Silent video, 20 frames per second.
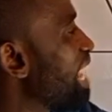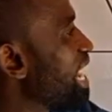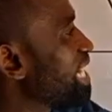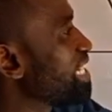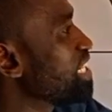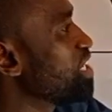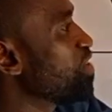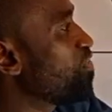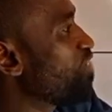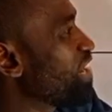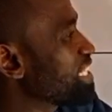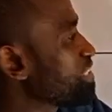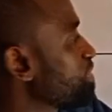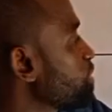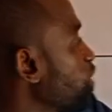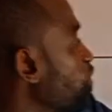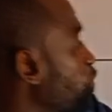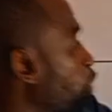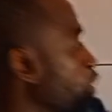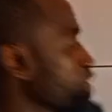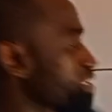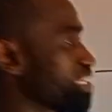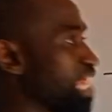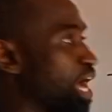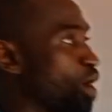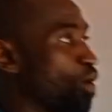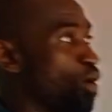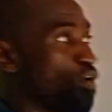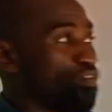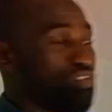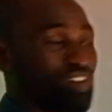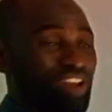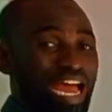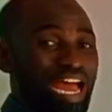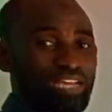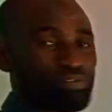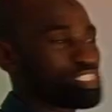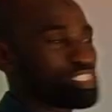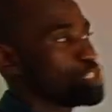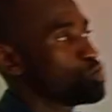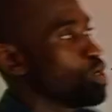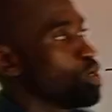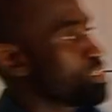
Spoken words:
than the refractiveness of what now? Of glass, which is